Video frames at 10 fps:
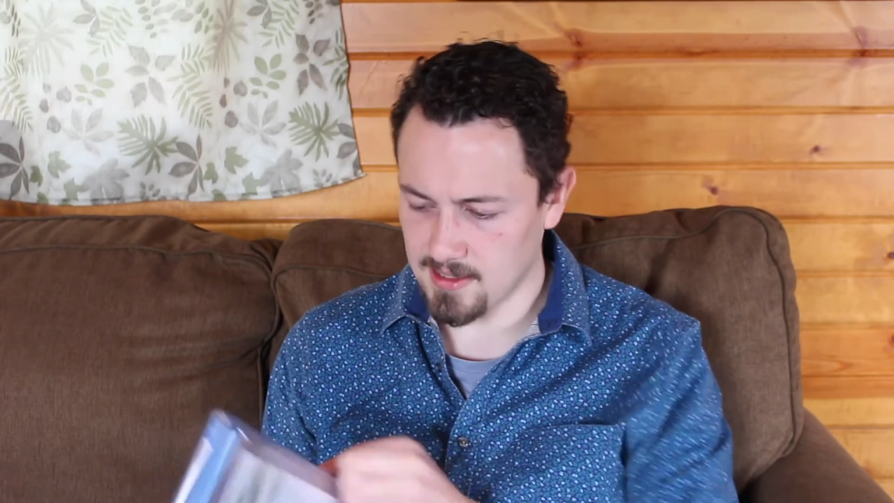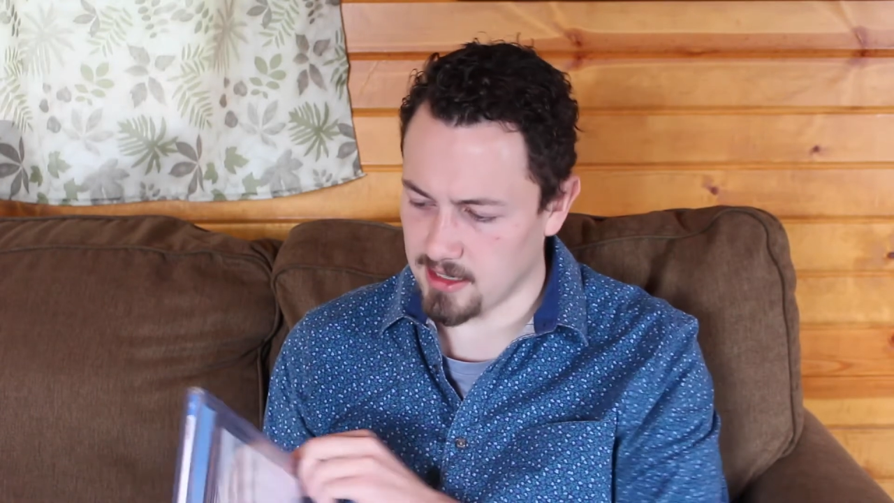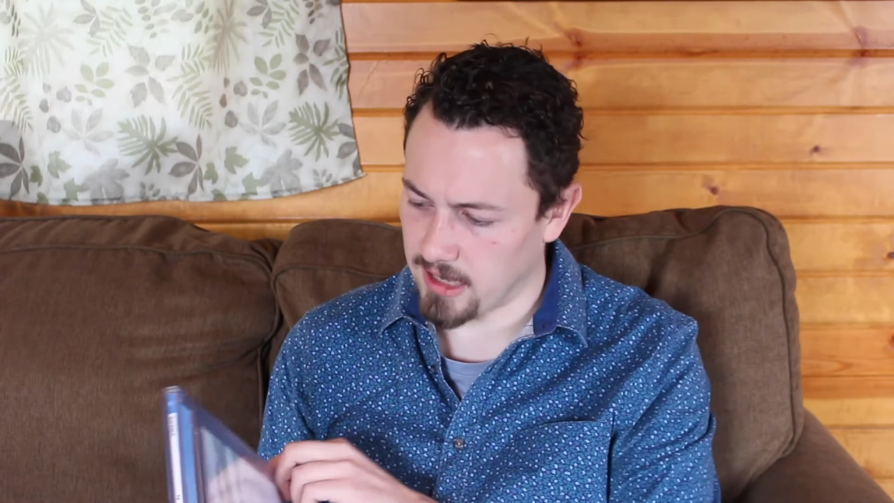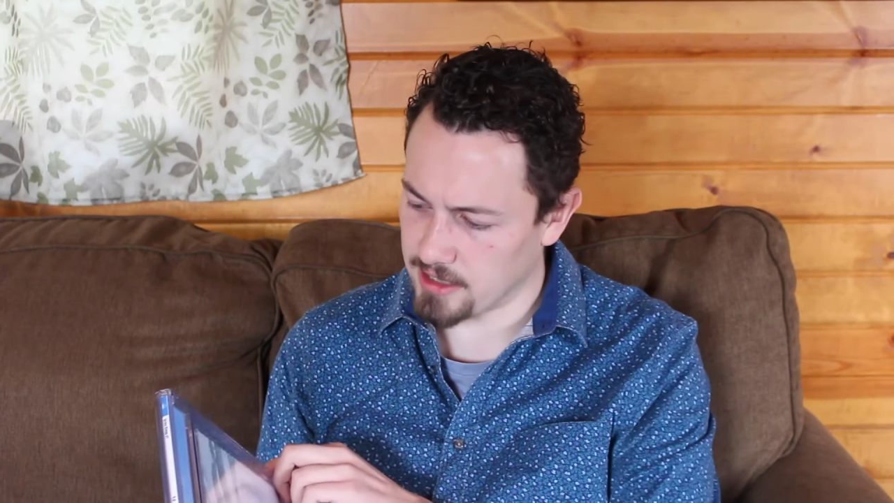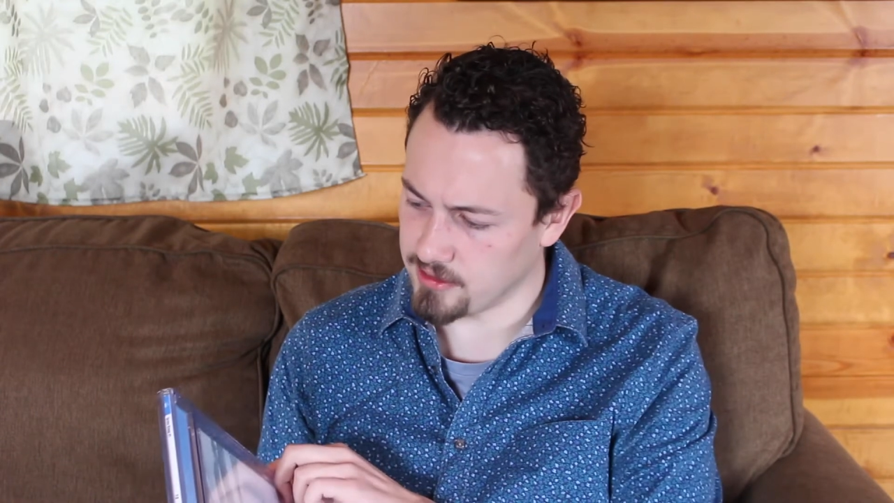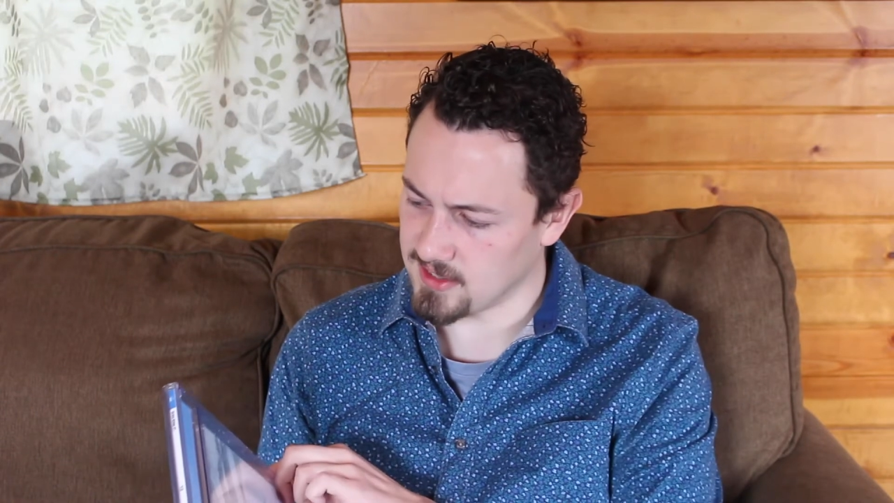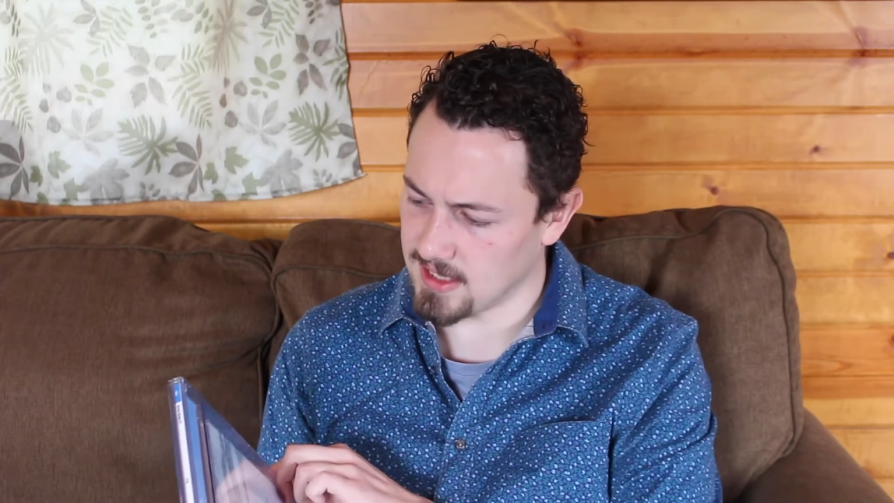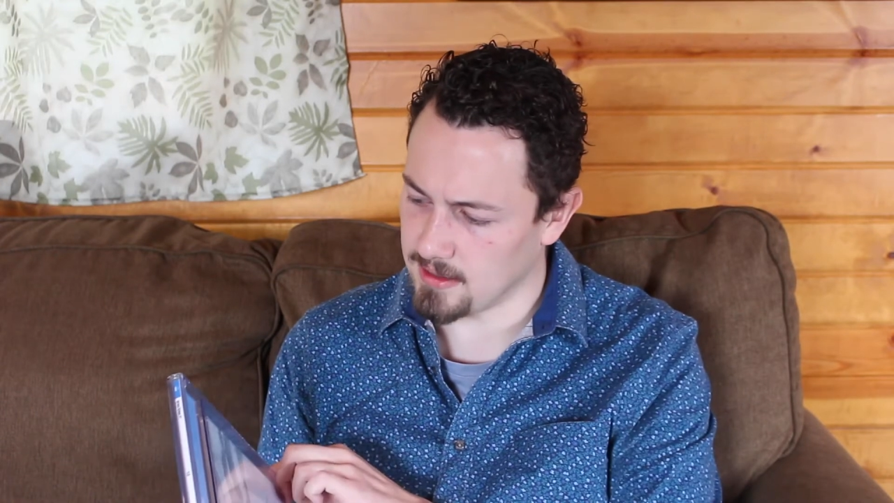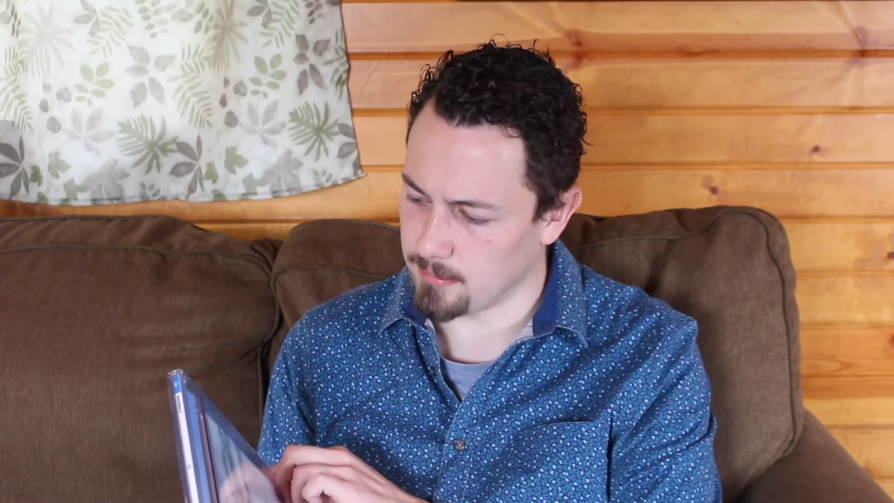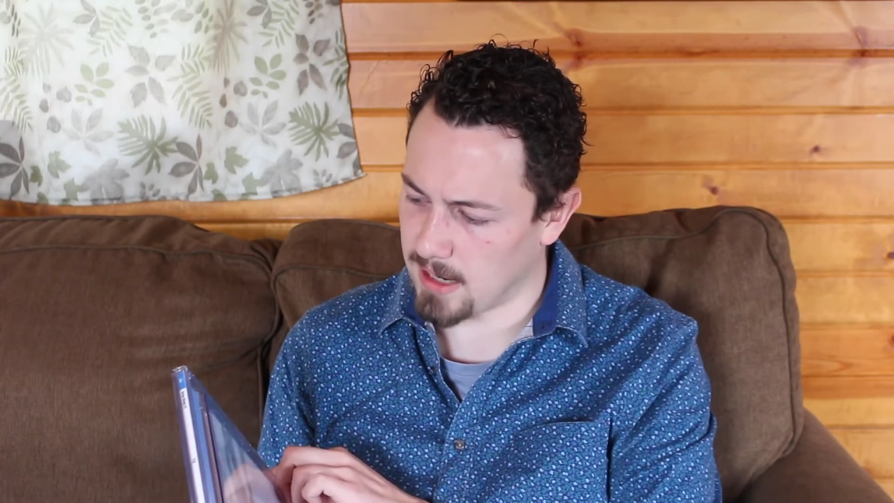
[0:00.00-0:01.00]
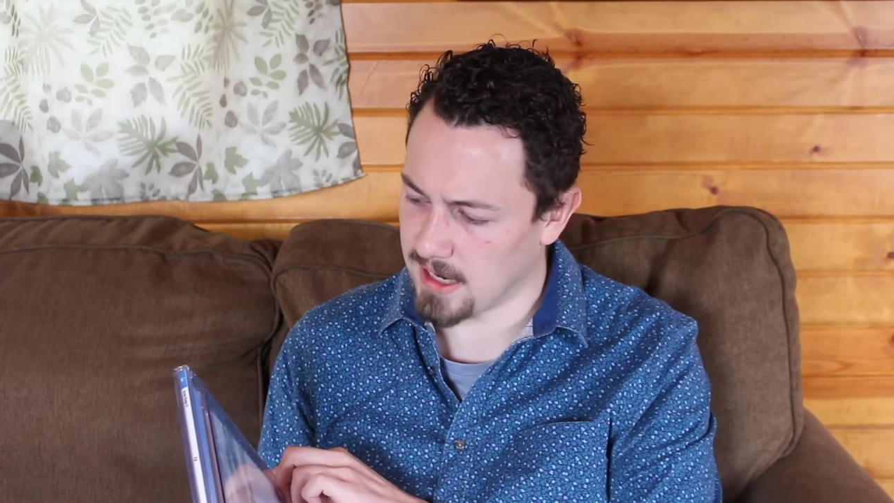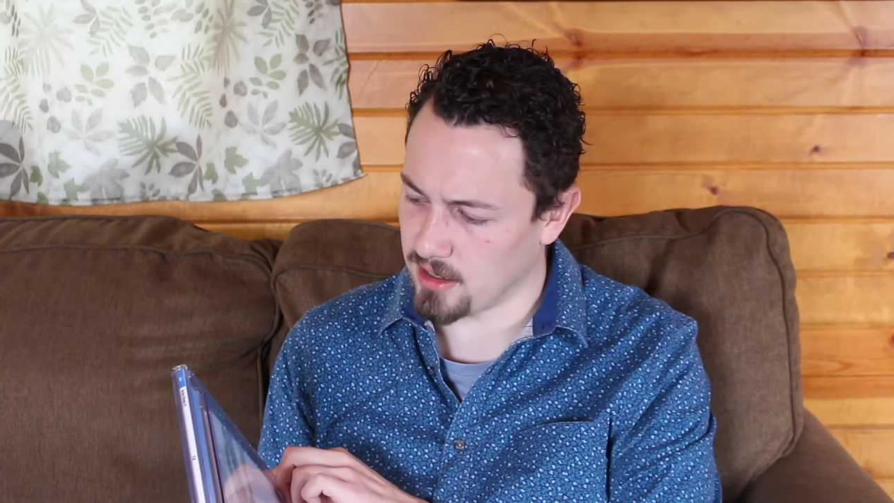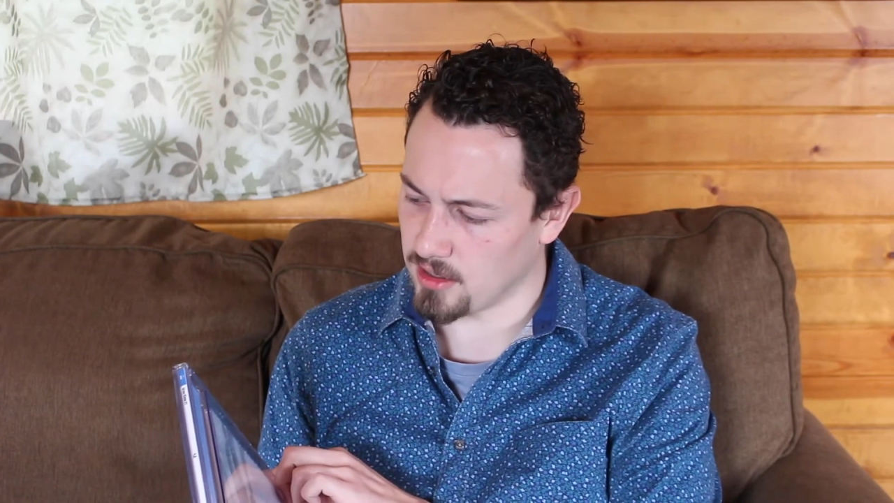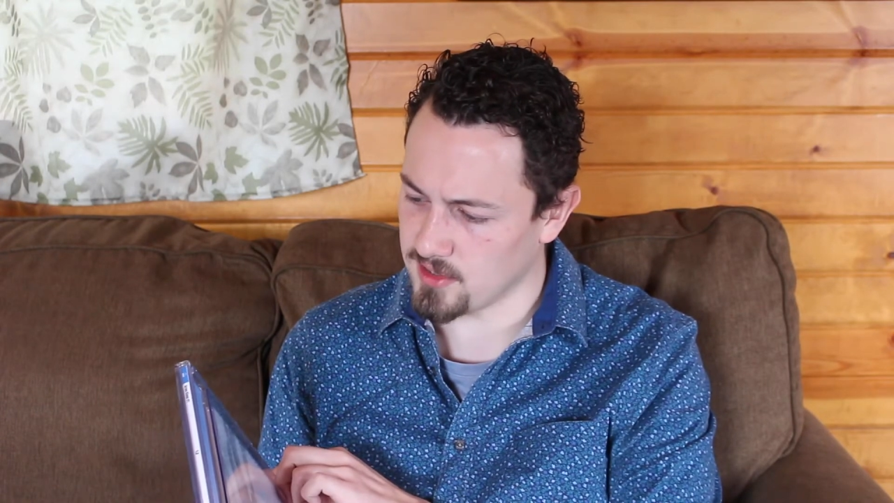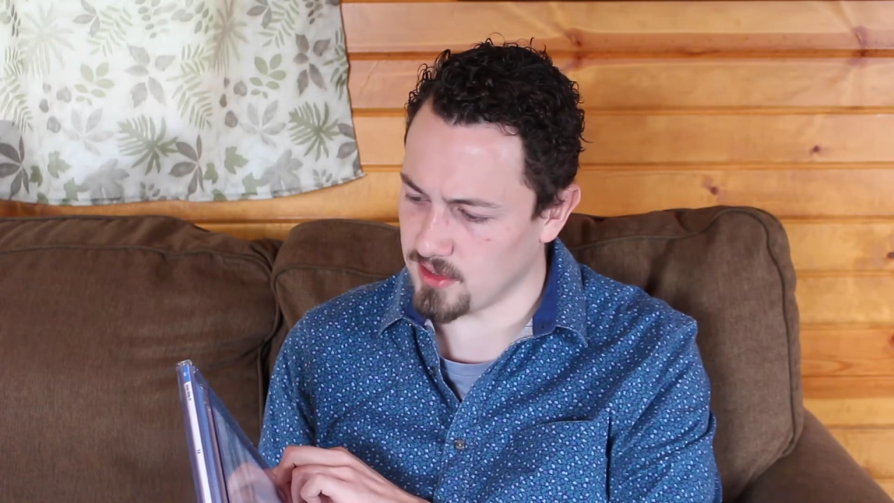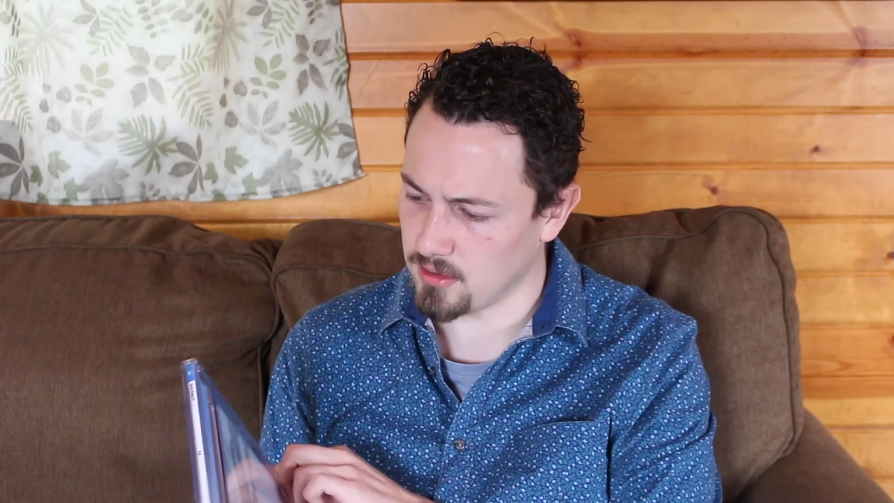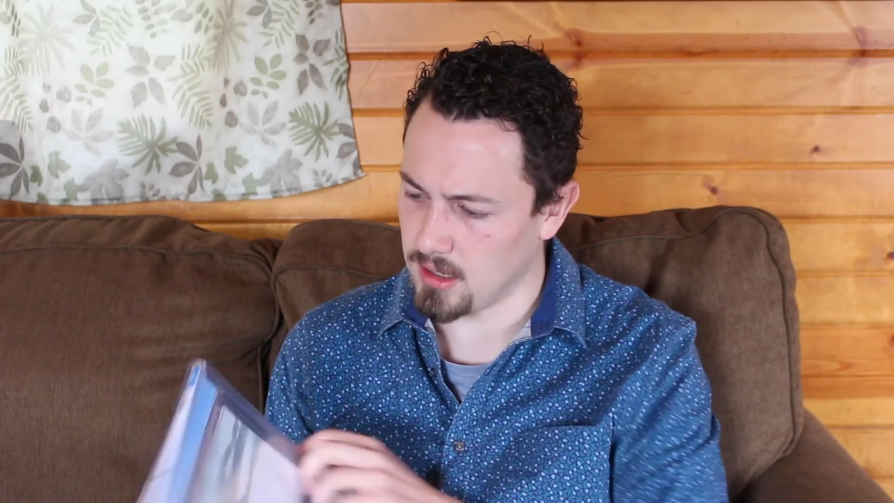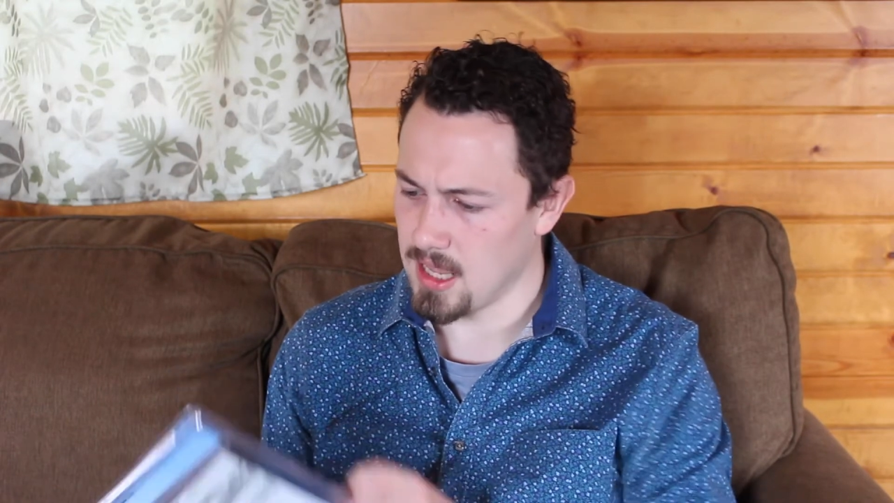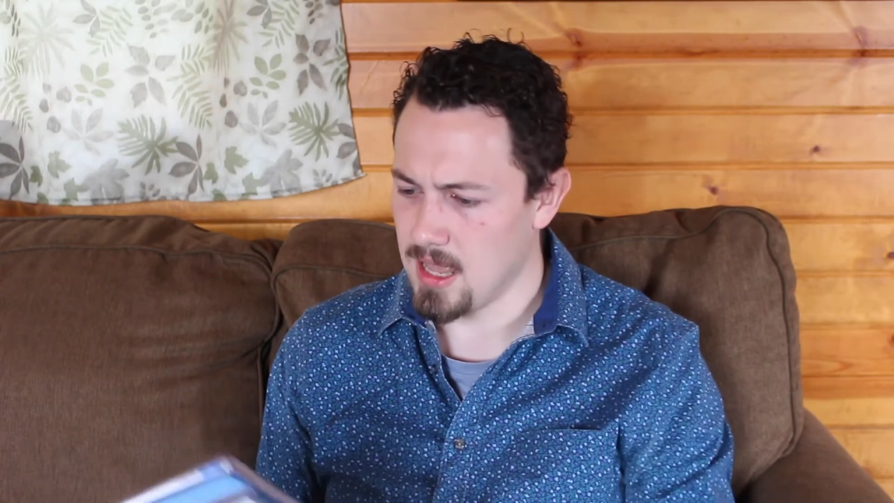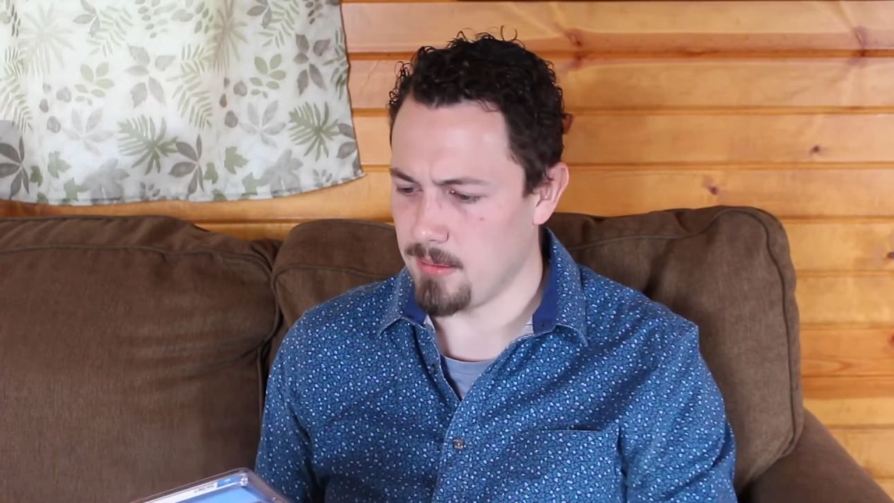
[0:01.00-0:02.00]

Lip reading: and I'll actually send in mine also.